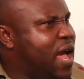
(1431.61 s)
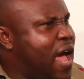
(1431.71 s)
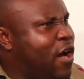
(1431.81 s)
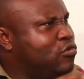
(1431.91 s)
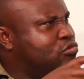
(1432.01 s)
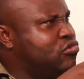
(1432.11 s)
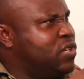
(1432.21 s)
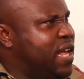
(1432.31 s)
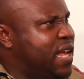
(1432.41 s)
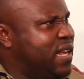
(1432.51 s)
How do
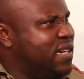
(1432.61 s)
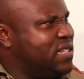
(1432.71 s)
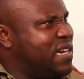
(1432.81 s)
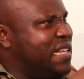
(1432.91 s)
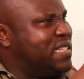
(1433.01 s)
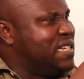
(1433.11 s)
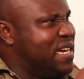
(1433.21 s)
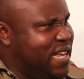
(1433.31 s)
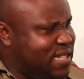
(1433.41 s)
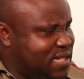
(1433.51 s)
they
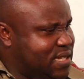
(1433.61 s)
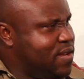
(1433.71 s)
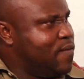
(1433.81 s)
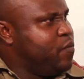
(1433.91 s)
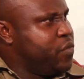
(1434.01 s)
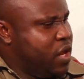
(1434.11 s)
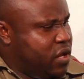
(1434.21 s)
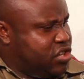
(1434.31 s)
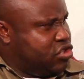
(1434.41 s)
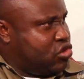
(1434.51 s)
translate
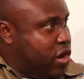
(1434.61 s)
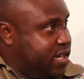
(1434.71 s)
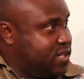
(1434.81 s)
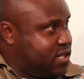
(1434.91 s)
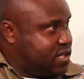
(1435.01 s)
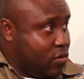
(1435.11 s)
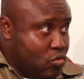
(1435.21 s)
the drawings?